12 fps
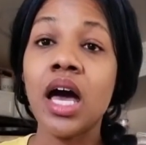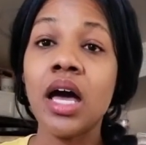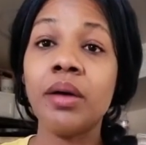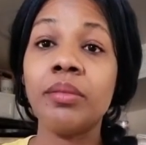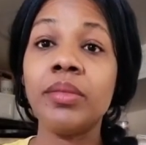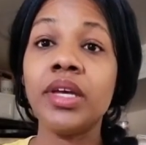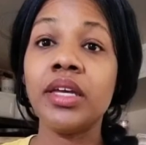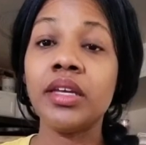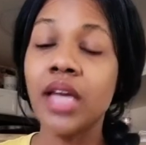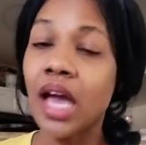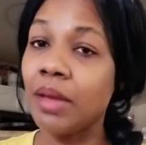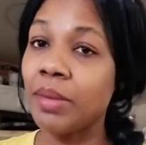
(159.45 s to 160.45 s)
um,
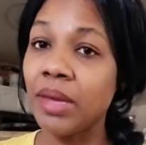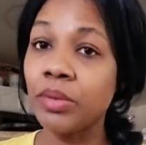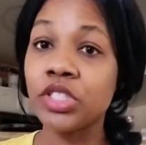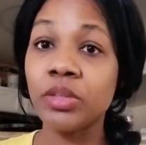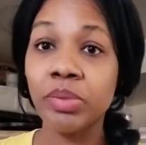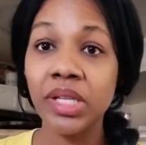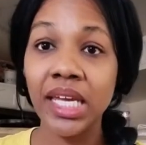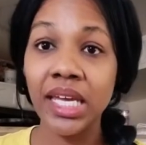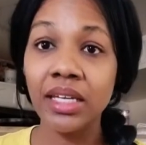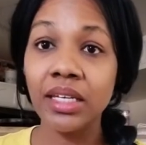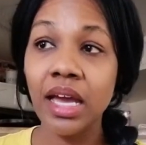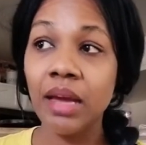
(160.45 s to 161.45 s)
I'm able to
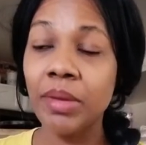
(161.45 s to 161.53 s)
plan.